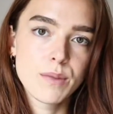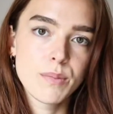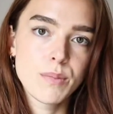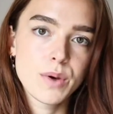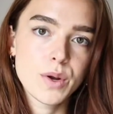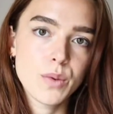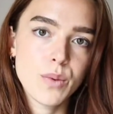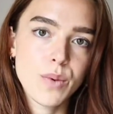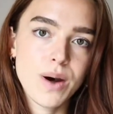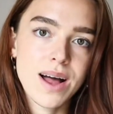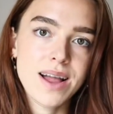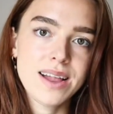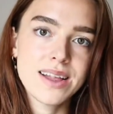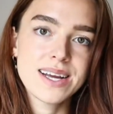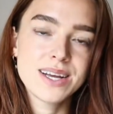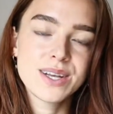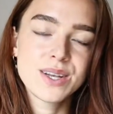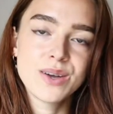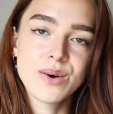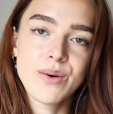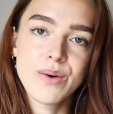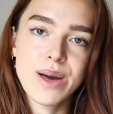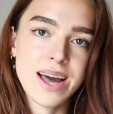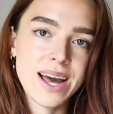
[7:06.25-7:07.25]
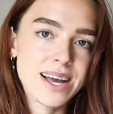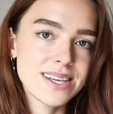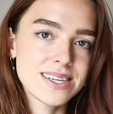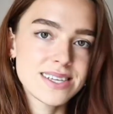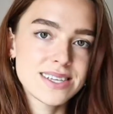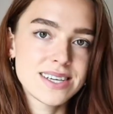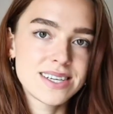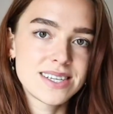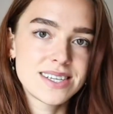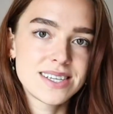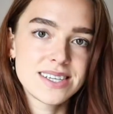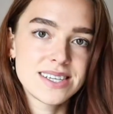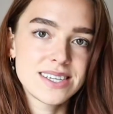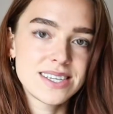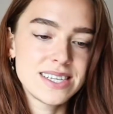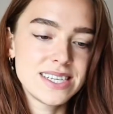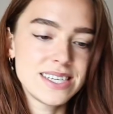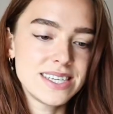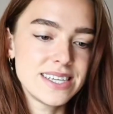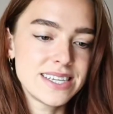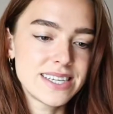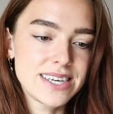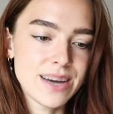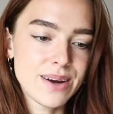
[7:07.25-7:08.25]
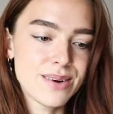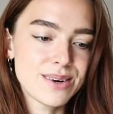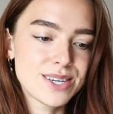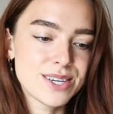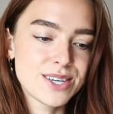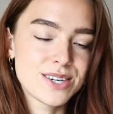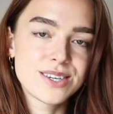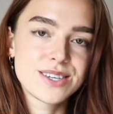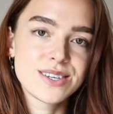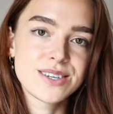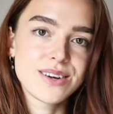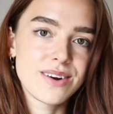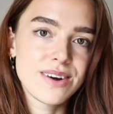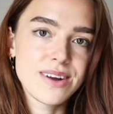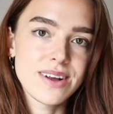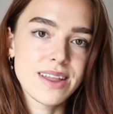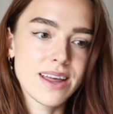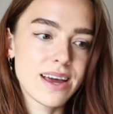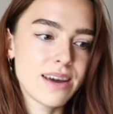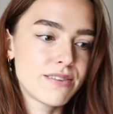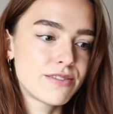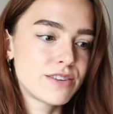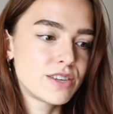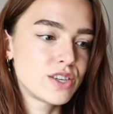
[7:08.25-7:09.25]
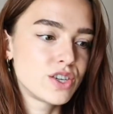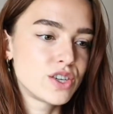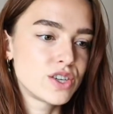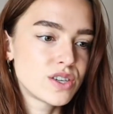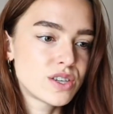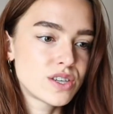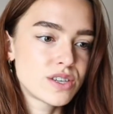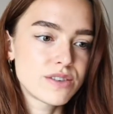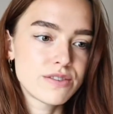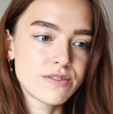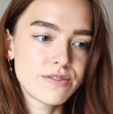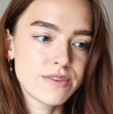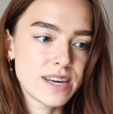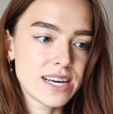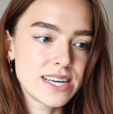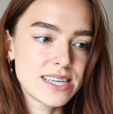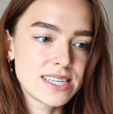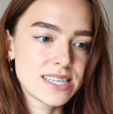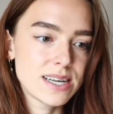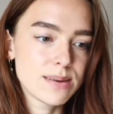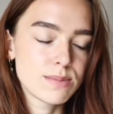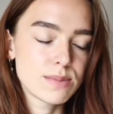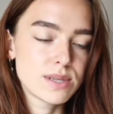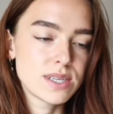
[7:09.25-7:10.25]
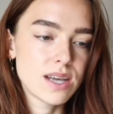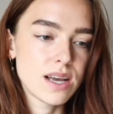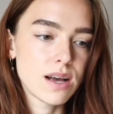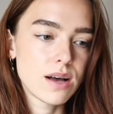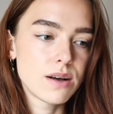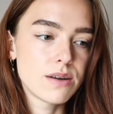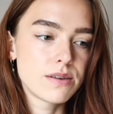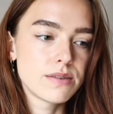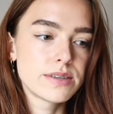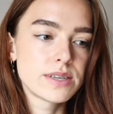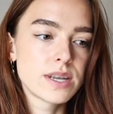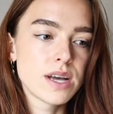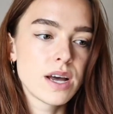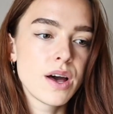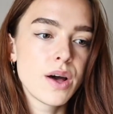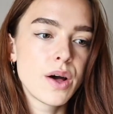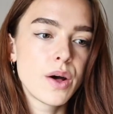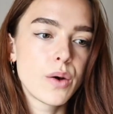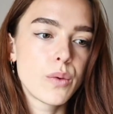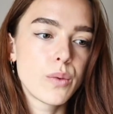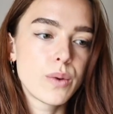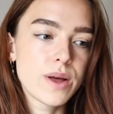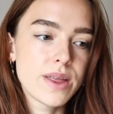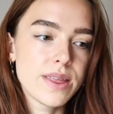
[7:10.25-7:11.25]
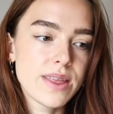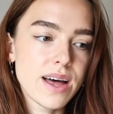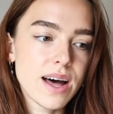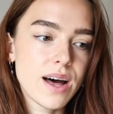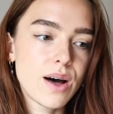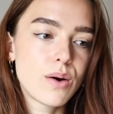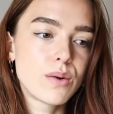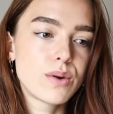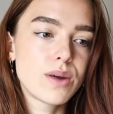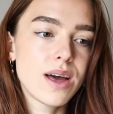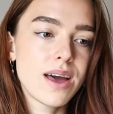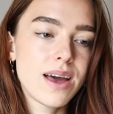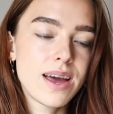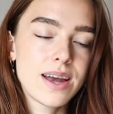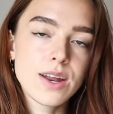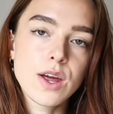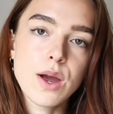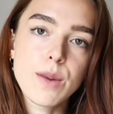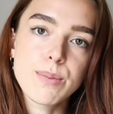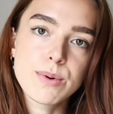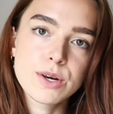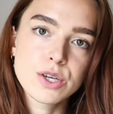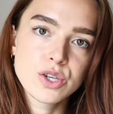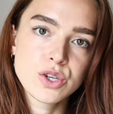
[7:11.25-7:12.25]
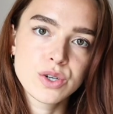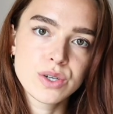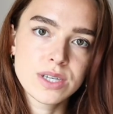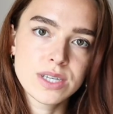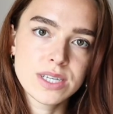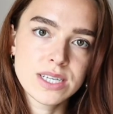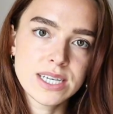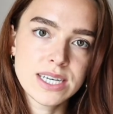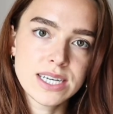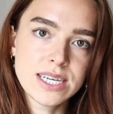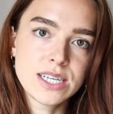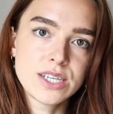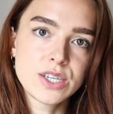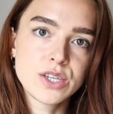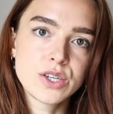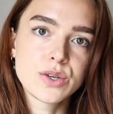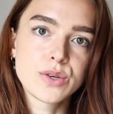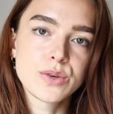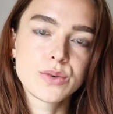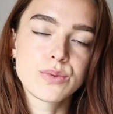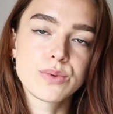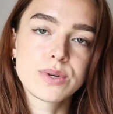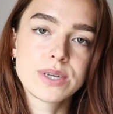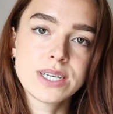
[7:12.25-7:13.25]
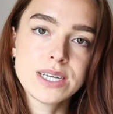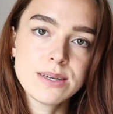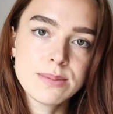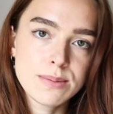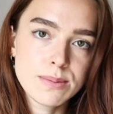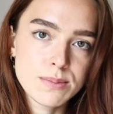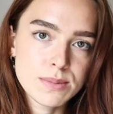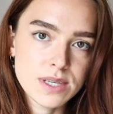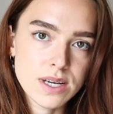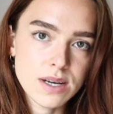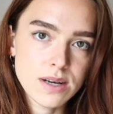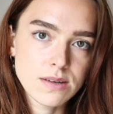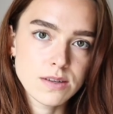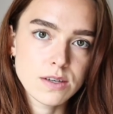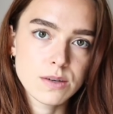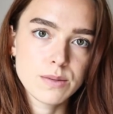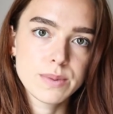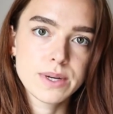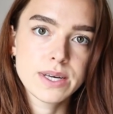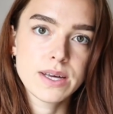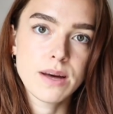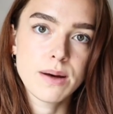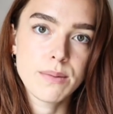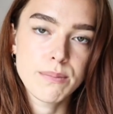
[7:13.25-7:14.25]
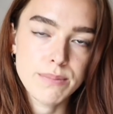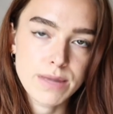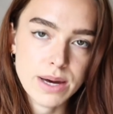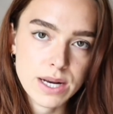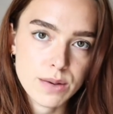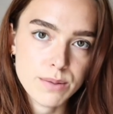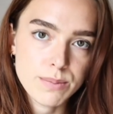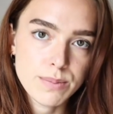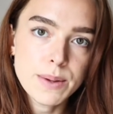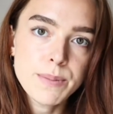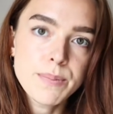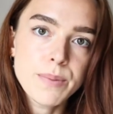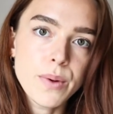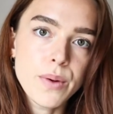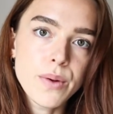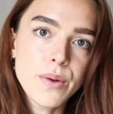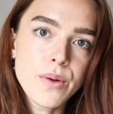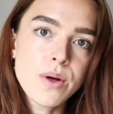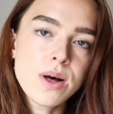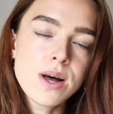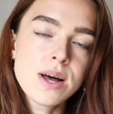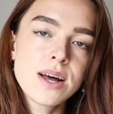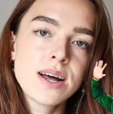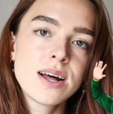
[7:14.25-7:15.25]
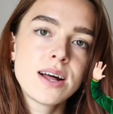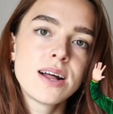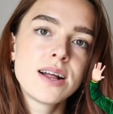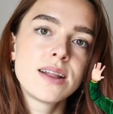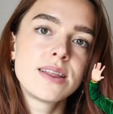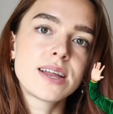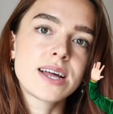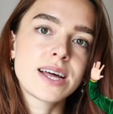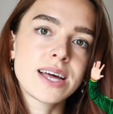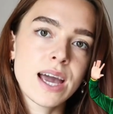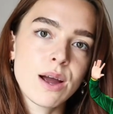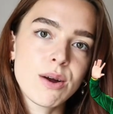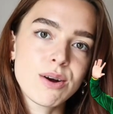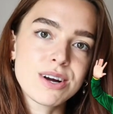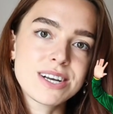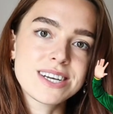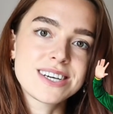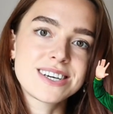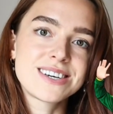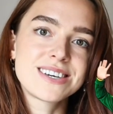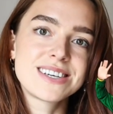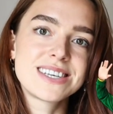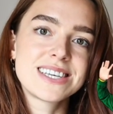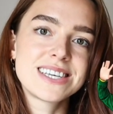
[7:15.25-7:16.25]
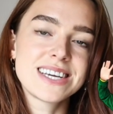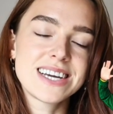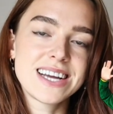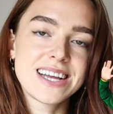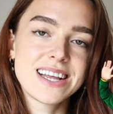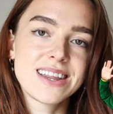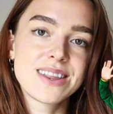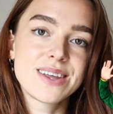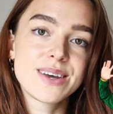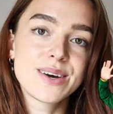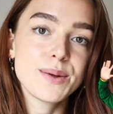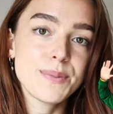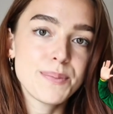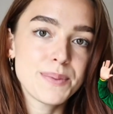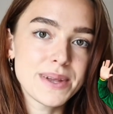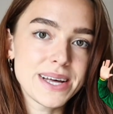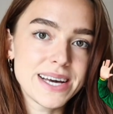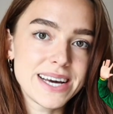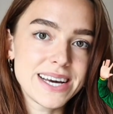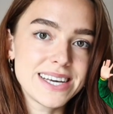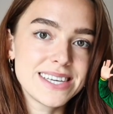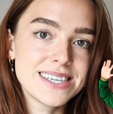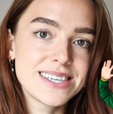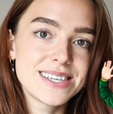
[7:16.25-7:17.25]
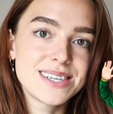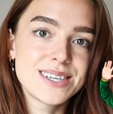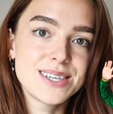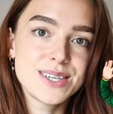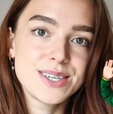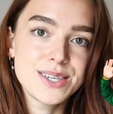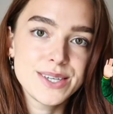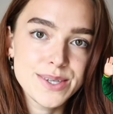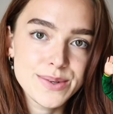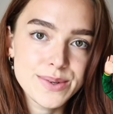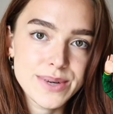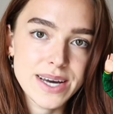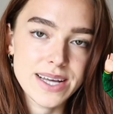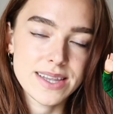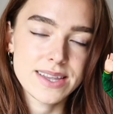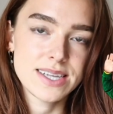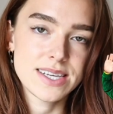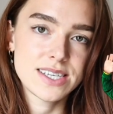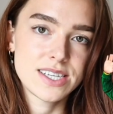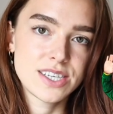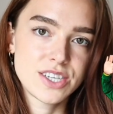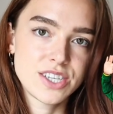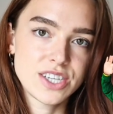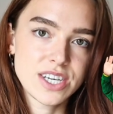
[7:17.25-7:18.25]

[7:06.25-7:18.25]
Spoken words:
But while in No Exit, the characters are left just to face themselves without any opportunity to redeem themselves or become better people, the characters in The Good Place do get this